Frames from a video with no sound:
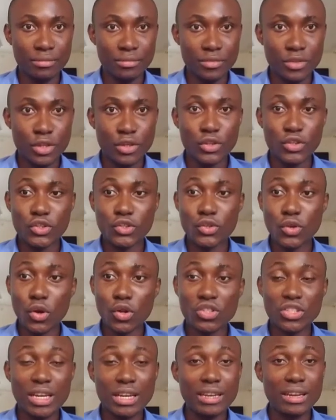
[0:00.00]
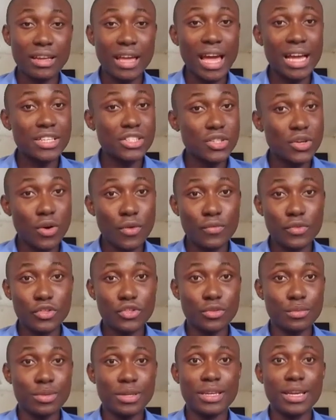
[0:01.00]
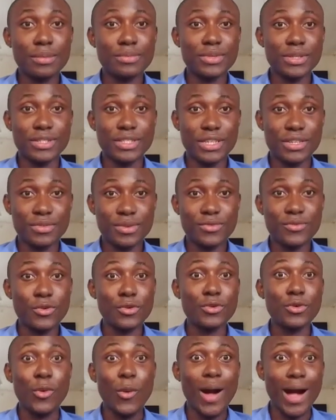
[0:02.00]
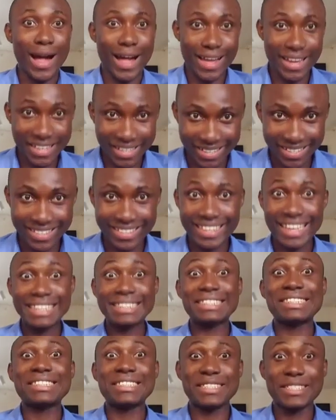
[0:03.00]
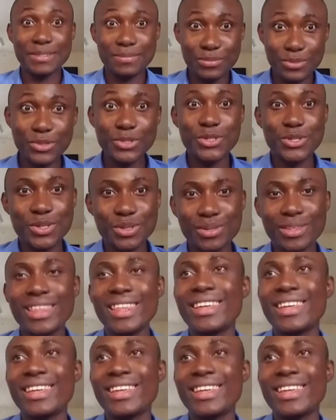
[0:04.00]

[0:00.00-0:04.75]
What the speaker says: such an ex-convict should be kept a secret for a while. That is the simple truth.